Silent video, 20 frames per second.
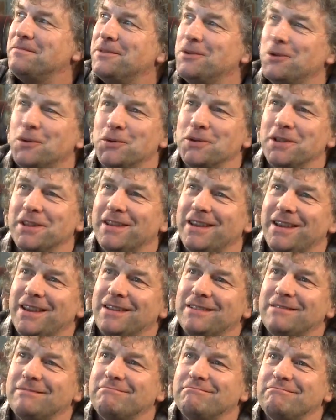The
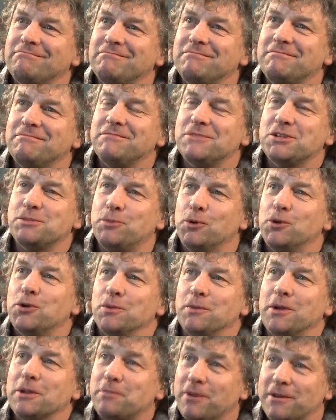only
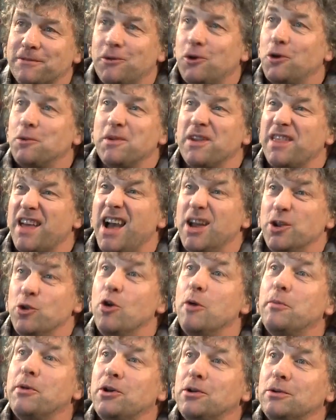spoken word performer that I
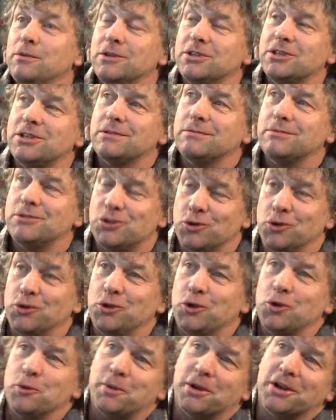knew about was, was
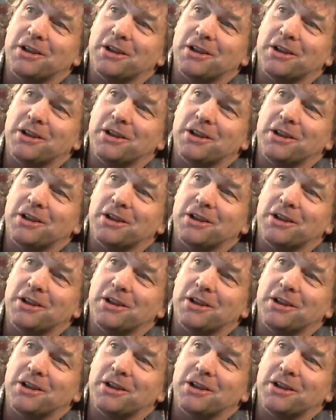John Cooper